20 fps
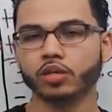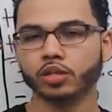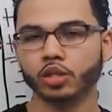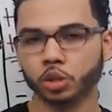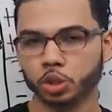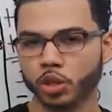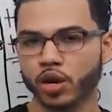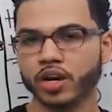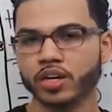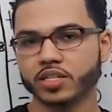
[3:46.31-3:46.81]

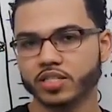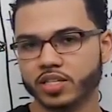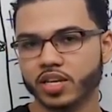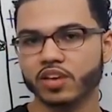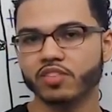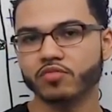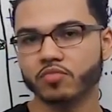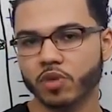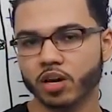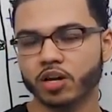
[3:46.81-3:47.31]
to try to
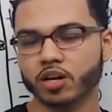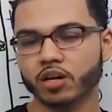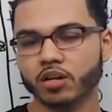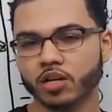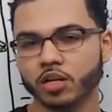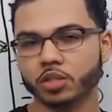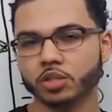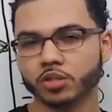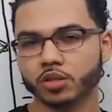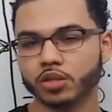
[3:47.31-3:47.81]
save money
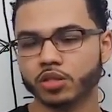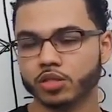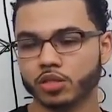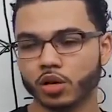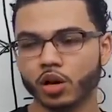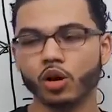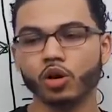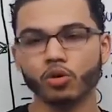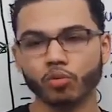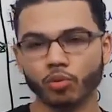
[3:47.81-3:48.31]
on interest,
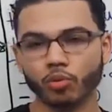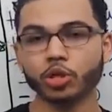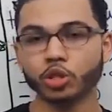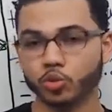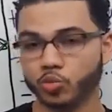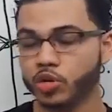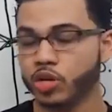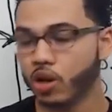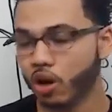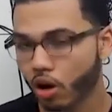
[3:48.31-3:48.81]

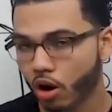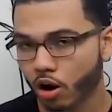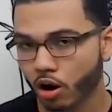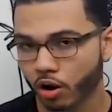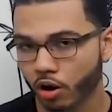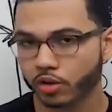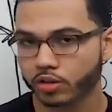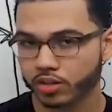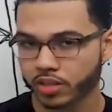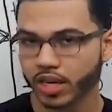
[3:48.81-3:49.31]
which we
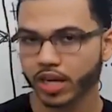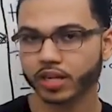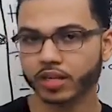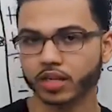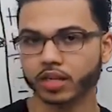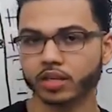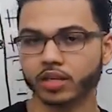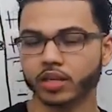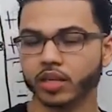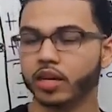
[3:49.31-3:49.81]
are
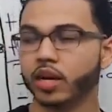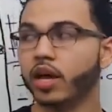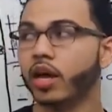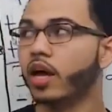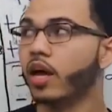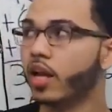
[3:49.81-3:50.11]
technically.